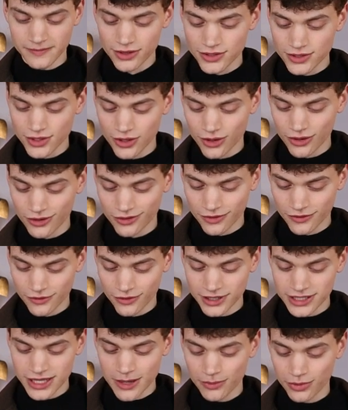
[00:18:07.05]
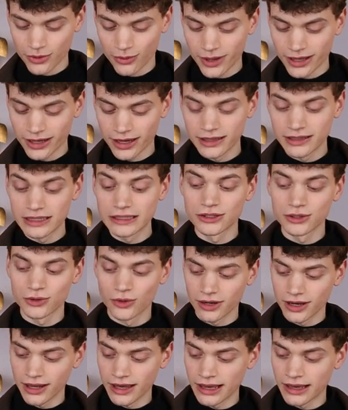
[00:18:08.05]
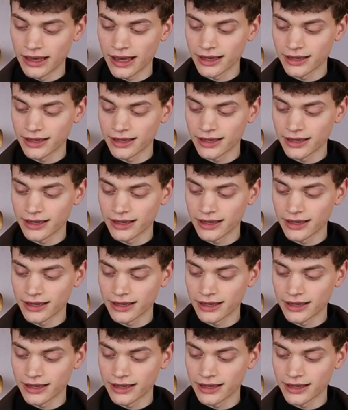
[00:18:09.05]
So for example, when I need new clay,